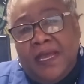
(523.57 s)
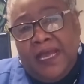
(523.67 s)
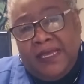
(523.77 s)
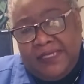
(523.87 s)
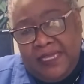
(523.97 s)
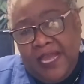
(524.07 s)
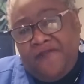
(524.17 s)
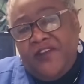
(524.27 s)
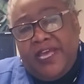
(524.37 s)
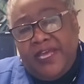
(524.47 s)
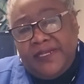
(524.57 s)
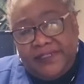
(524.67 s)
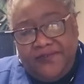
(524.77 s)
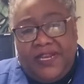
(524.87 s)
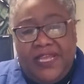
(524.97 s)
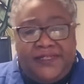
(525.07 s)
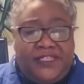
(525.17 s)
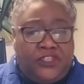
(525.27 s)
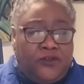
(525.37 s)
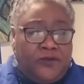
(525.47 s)
as an African
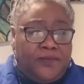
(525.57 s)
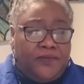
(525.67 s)
civilization.